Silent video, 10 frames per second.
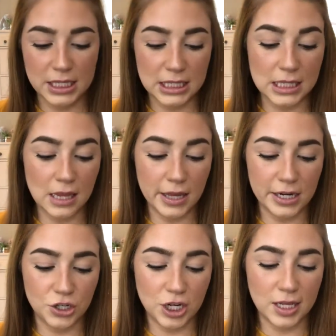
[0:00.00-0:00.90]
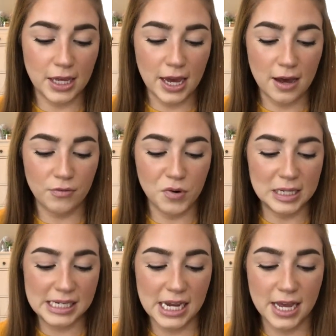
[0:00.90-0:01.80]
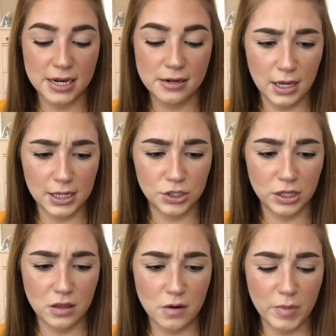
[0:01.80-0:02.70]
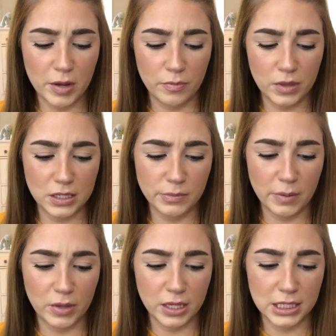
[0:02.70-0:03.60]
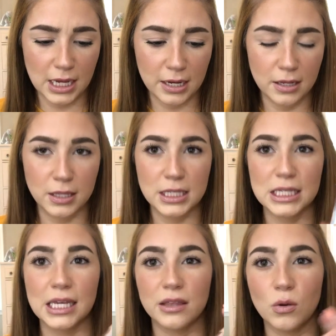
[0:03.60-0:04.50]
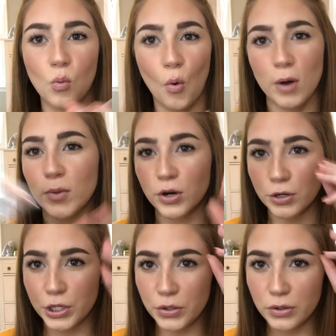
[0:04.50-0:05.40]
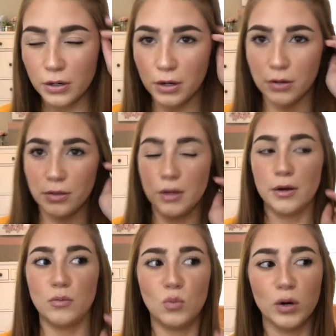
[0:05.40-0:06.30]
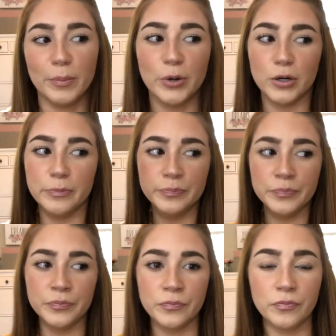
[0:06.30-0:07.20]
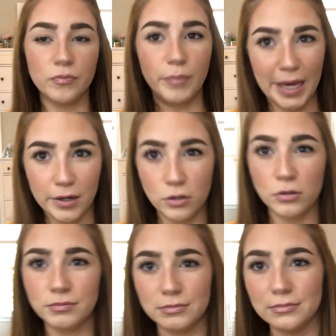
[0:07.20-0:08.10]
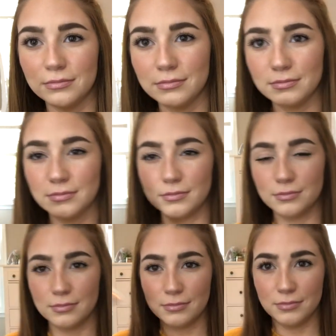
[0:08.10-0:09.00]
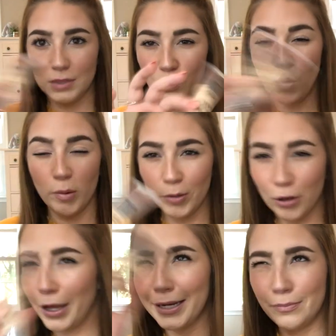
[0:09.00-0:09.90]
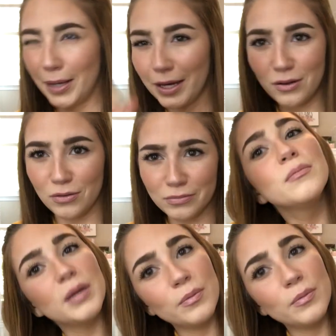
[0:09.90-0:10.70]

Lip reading: This is the lightest shade they have, 110. Actually, this might be the second. This is like the warmer nude, or the warmer pale, the warmer light pale.